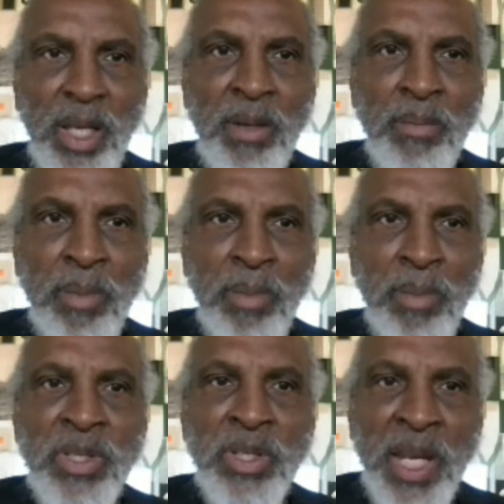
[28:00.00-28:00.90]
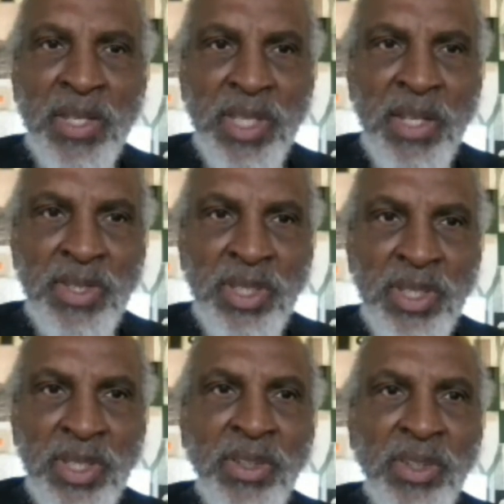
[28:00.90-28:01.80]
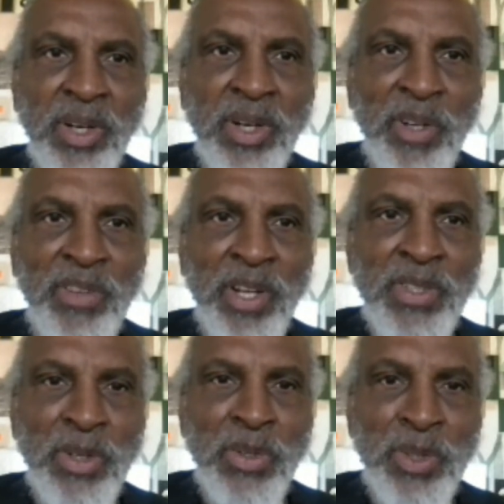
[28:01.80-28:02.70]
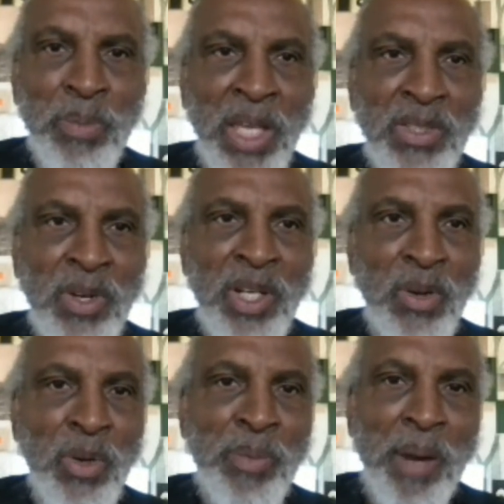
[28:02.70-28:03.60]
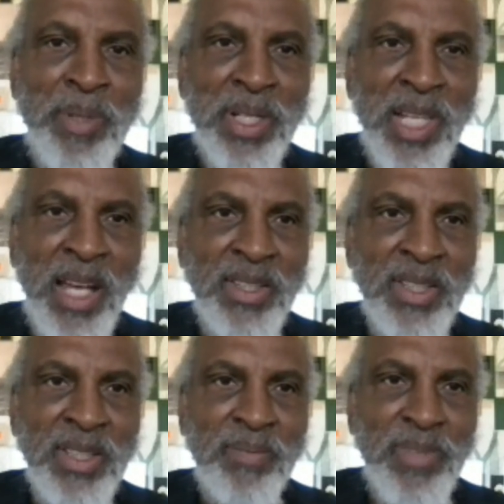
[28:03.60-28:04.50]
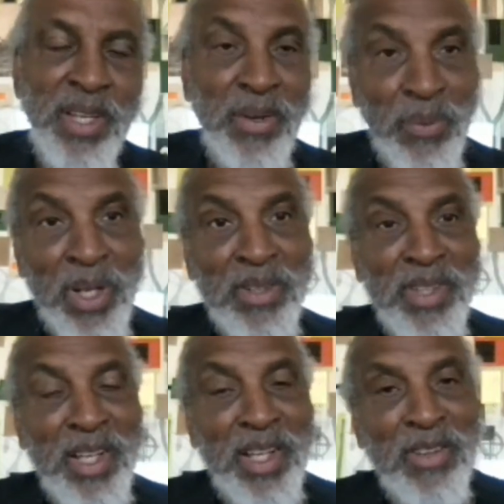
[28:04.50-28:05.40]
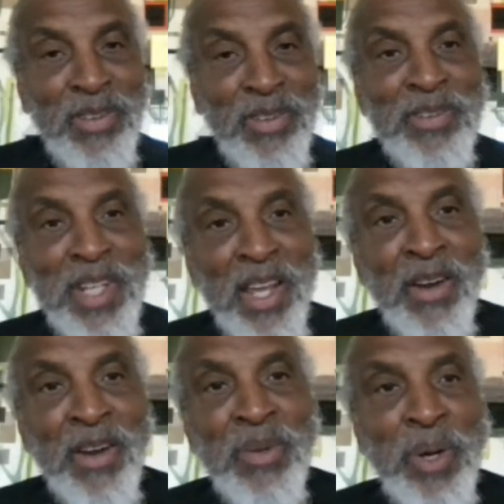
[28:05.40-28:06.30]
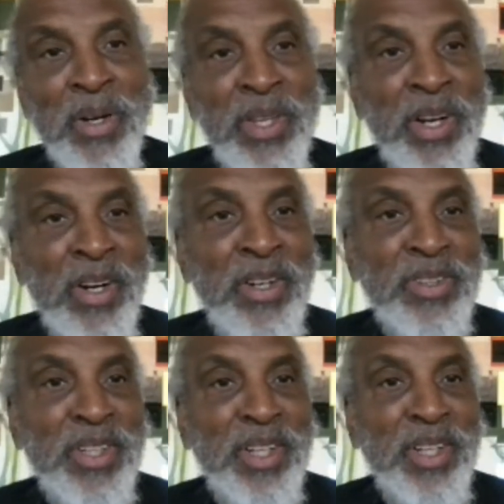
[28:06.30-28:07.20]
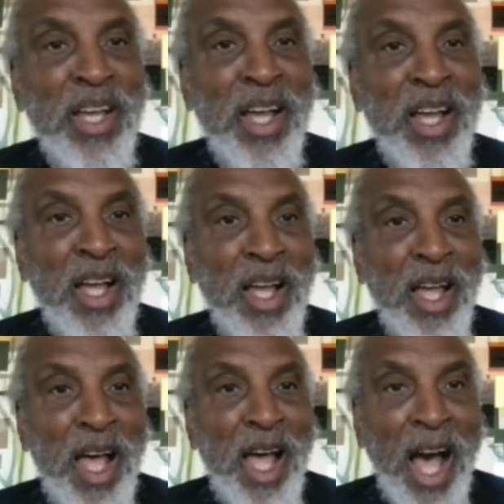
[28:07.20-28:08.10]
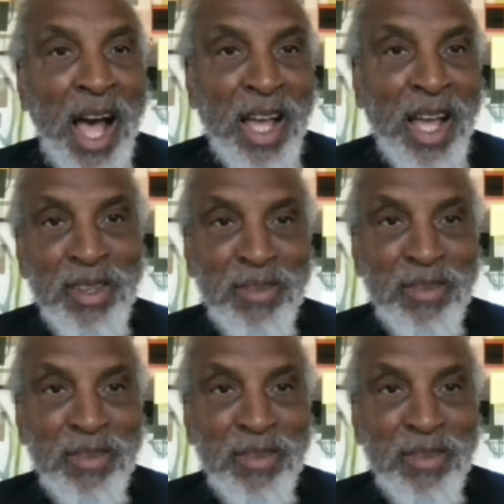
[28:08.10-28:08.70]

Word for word: in much of the United States still, we fund schools based on local property taxes. Well, if you live in an area where there's uh, high